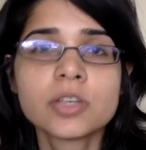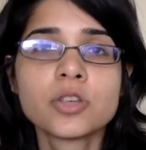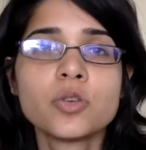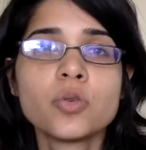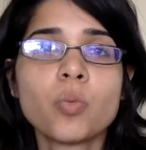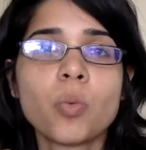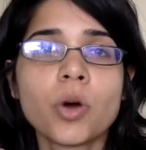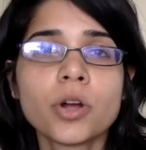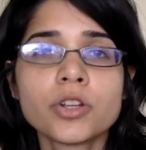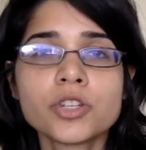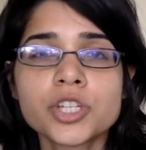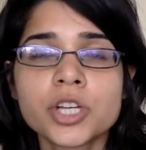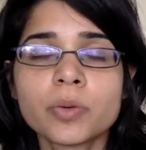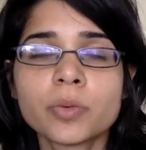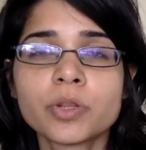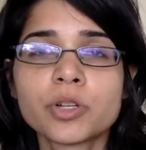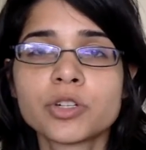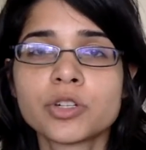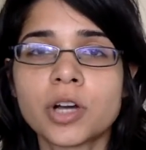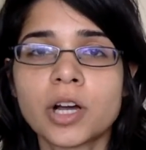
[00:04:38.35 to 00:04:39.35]
you want to check
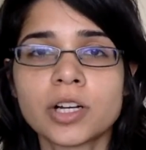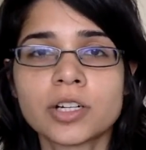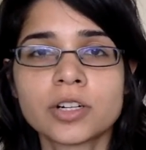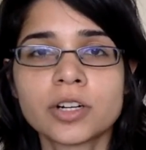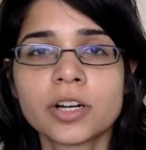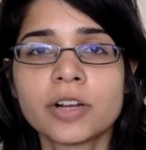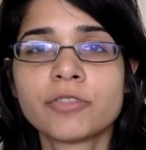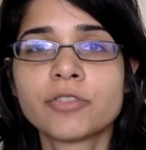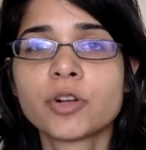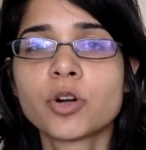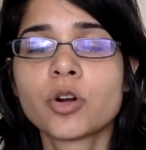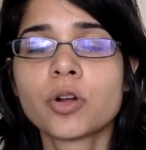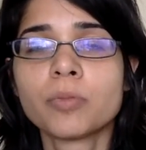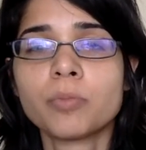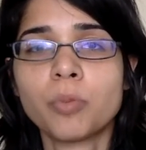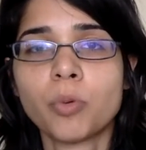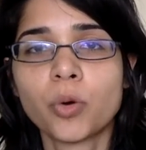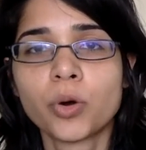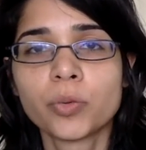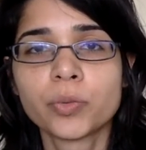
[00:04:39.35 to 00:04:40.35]
with your doctor if they're on
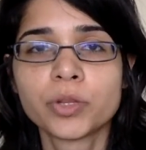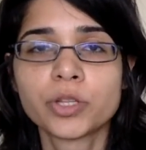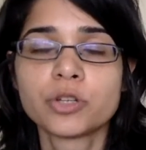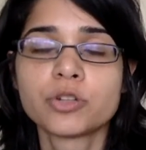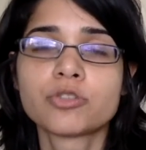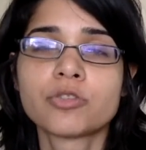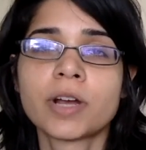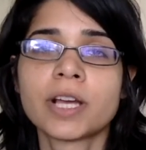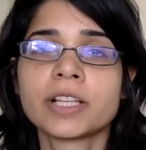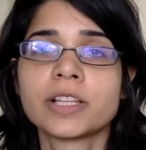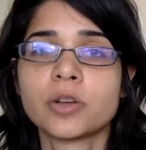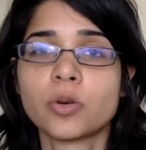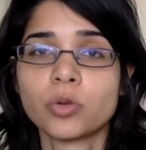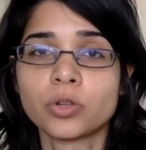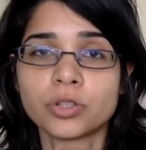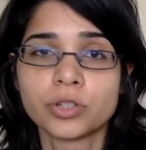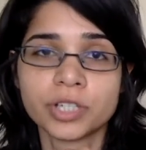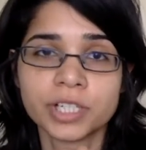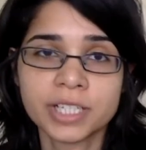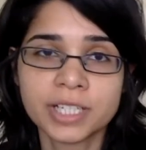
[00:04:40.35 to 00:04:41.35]
board with you trying the
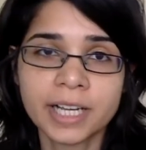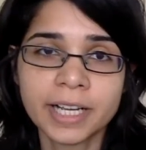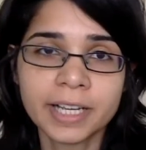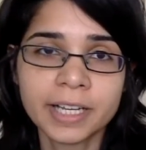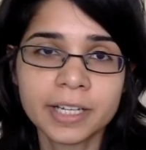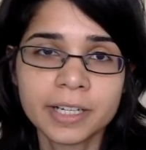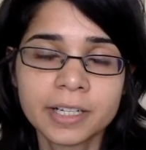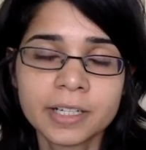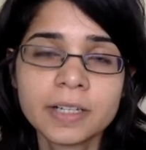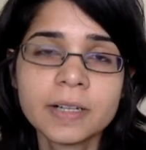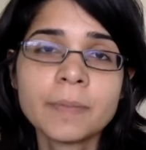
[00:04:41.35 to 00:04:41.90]
Whole30 diet.